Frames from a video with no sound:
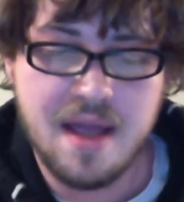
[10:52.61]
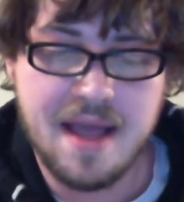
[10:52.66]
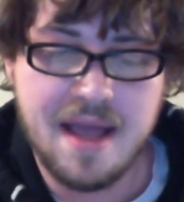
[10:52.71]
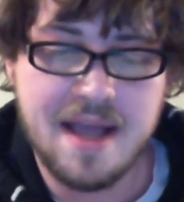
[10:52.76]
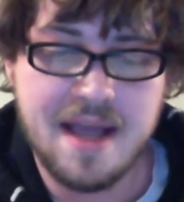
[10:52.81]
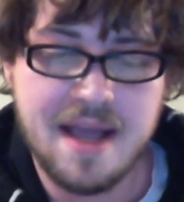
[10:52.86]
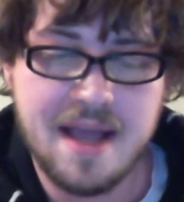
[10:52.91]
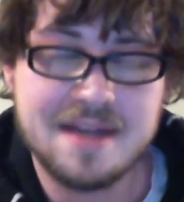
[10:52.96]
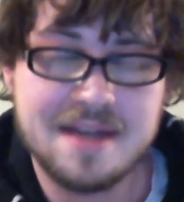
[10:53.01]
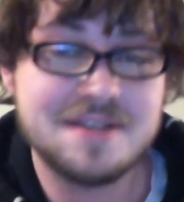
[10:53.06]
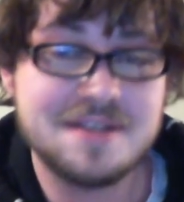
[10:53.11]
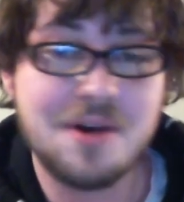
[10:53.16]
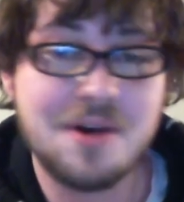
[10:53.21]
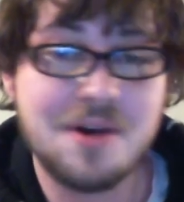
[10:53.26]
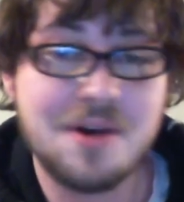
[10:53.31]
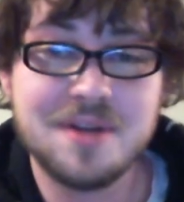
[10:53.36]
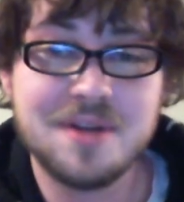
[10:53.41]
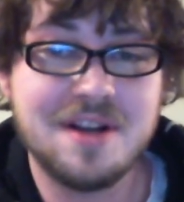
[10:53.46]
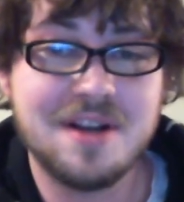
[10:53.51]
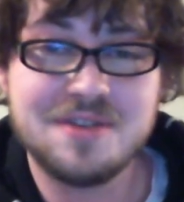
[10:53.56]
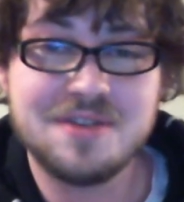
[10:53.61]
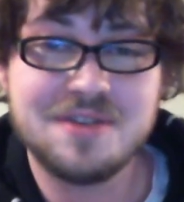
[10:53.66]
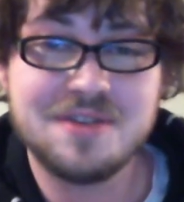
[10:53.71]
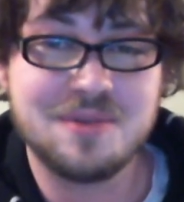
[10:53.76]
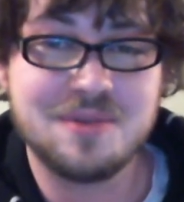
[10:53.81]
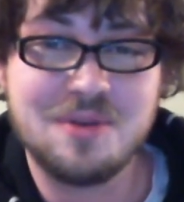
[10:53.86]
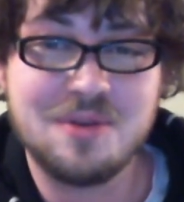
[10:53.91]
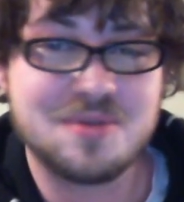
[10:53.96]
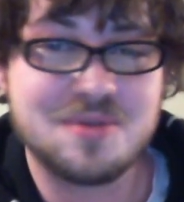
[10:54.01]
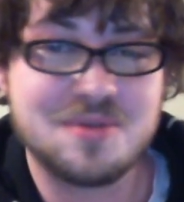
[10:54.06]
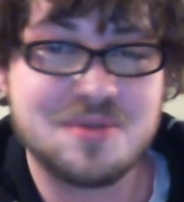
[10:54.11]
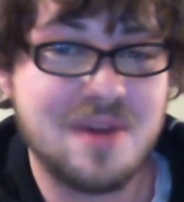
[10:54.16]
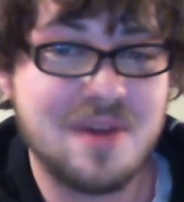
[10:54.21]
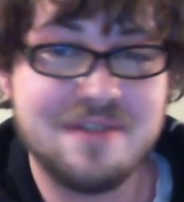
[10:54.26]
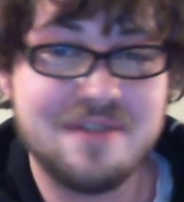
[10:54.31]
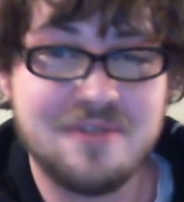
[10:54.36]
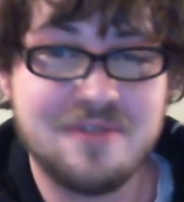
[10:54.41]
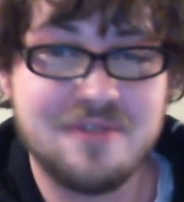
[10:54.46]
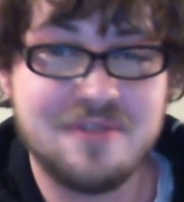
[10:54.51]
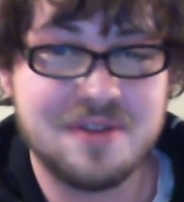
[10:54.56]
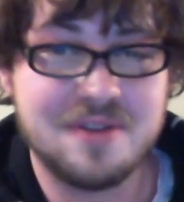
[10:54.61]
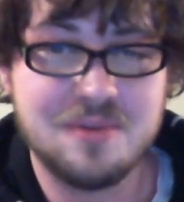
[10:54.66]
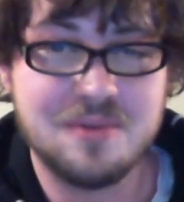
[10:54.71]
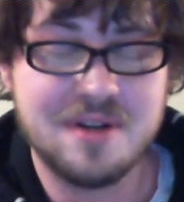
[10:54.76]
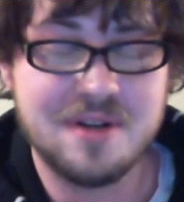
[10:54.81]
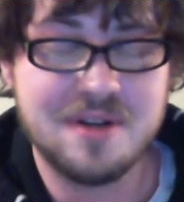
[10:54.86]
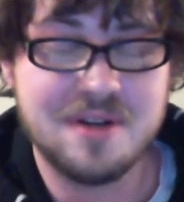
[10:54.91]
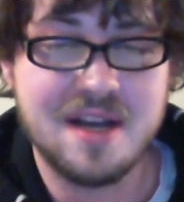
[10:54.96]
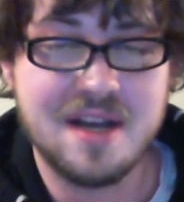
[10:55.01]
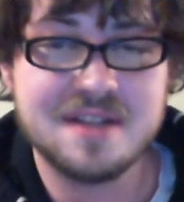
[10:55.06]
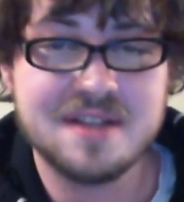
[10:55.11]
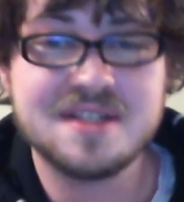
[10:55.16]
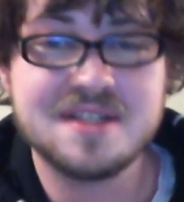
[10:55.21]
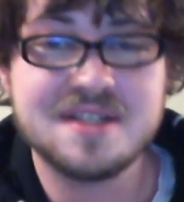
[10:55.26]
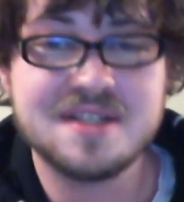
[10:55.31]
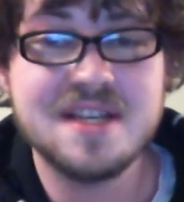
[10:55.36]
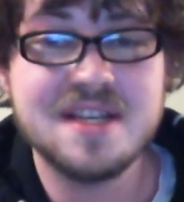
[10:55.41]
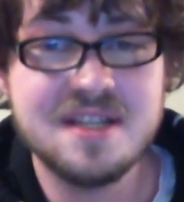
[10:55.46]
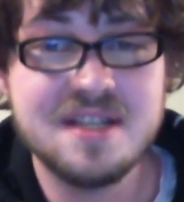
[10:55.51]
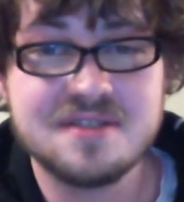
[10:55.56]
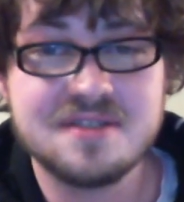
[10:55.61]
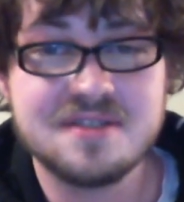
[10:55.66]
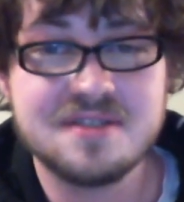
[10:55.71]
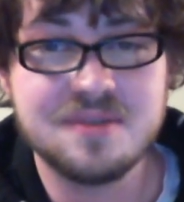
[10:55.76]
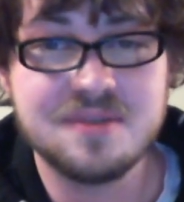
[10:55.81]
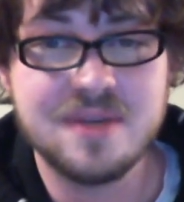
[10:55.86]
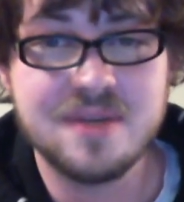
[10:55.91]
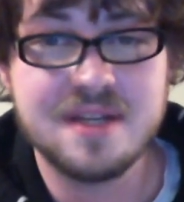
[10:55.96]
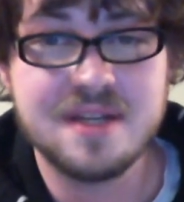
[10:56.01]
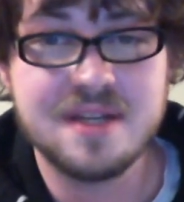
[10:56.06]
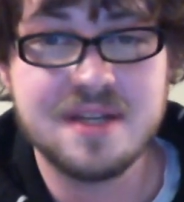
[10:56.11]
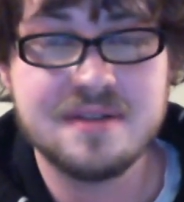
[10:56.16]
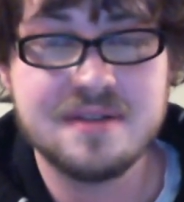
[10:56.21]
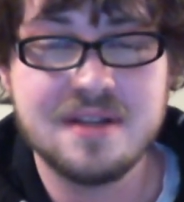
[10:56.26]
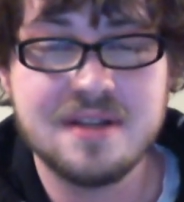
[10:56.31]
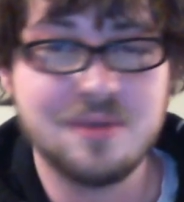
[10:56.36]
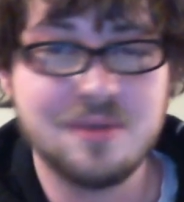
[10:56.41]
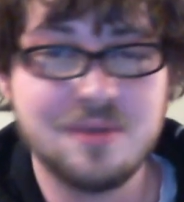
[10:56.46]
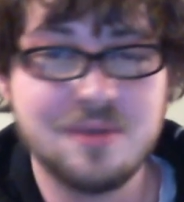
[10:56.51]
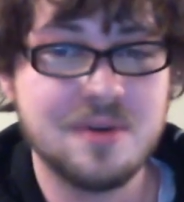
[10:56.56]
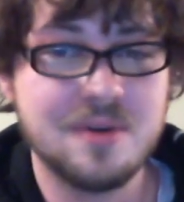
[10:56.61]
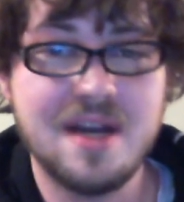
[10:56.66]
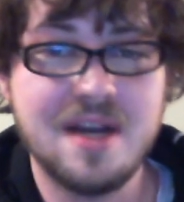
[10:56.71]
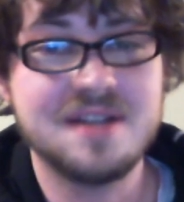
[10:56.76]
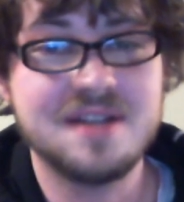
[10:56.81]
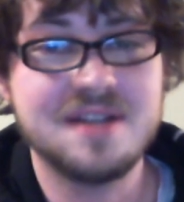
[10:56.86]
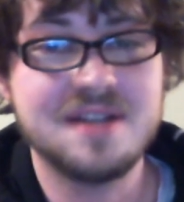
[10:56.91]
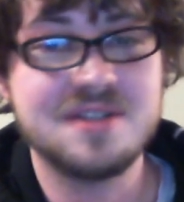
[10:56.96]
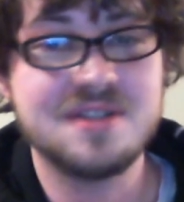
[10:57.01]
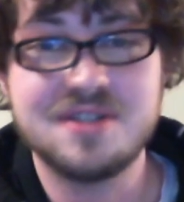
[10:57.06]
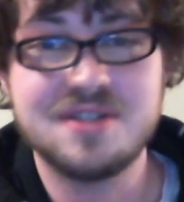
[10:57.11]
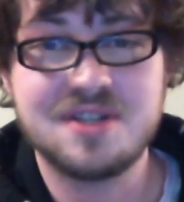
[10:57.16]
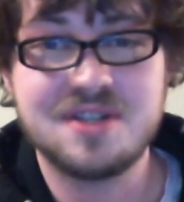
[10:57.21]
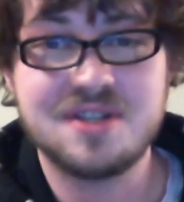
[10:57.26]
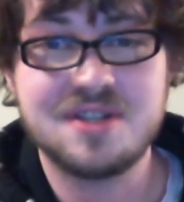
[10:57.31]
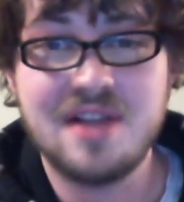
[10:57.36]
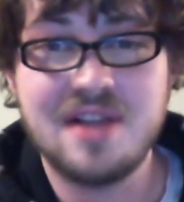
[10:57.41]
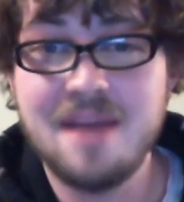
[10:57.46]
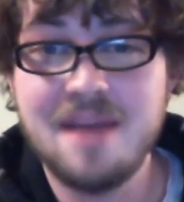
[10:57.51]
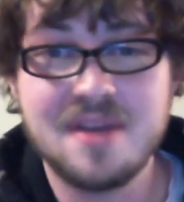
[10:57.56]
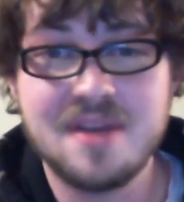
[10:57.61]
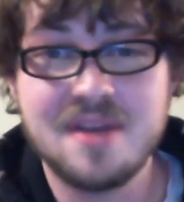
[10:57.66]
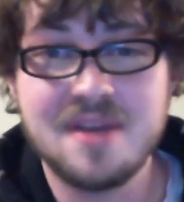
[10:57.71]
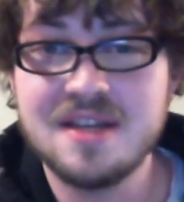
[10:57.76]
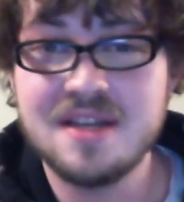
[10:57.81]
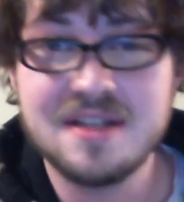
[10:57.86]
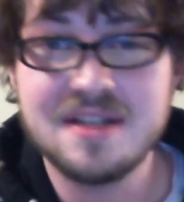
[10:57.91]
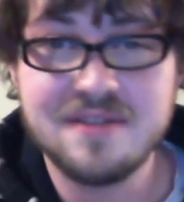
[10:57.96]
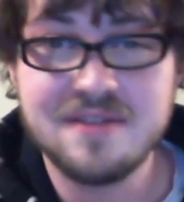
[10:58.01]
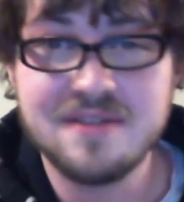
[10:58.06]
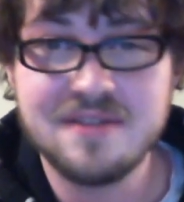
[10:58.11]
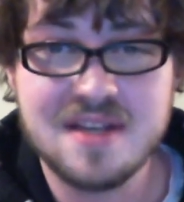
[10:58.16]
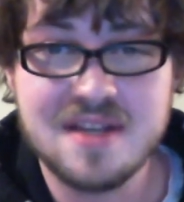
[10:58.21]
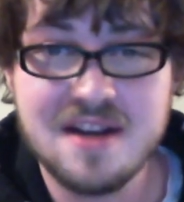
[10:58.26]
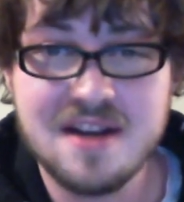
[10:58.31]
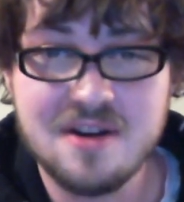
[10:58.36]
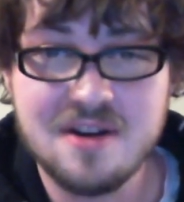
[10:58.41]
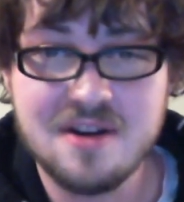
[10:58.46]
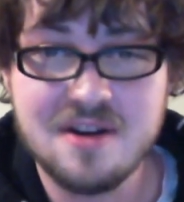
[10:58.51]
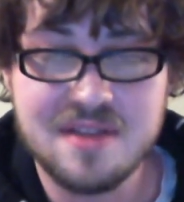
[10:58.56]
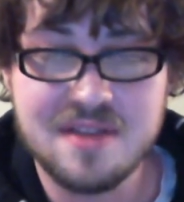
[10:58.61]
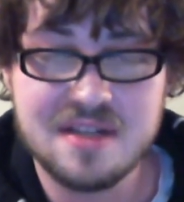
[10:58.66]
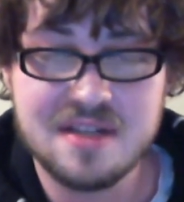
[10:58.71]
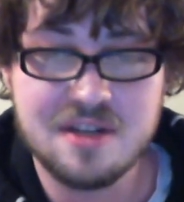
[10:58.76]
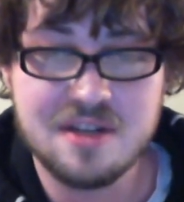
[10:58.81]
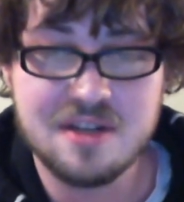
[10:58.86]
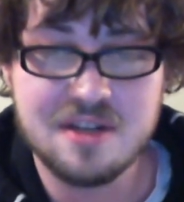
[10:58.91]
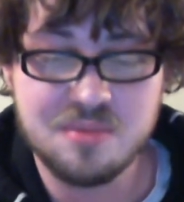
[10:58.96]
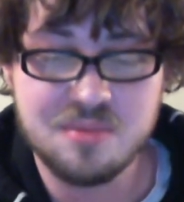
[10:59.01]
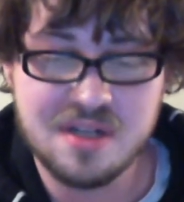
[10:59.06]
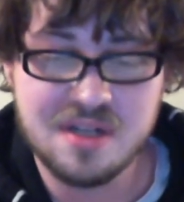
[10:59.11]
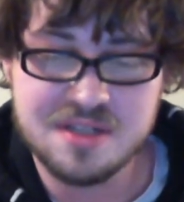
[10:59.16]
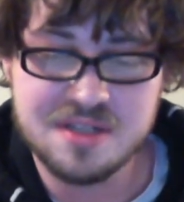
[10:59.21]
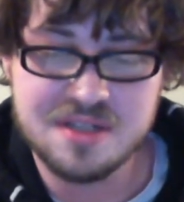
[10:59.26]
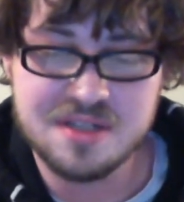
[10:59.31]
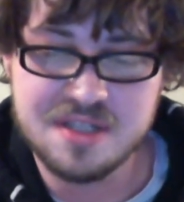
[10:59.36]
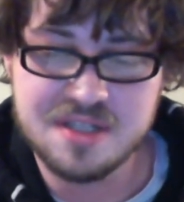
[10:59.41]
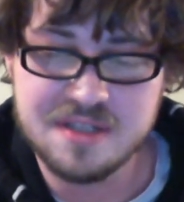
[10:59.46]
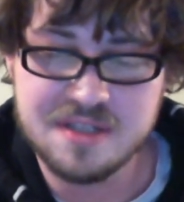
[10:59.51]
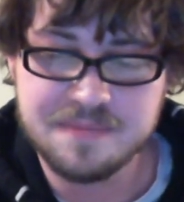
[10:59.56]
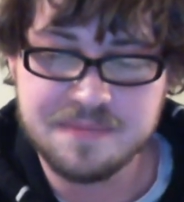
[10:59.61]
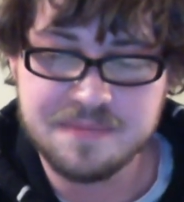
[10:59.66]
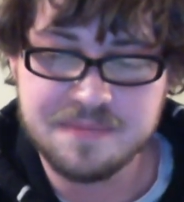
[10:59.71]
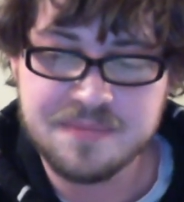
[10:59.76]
And he's holding onto the ropes right in front of Laurinaitis, and he gets the win. And Laurinaitis is just clapping. He doesn't even care that Daniel Bryan cheated.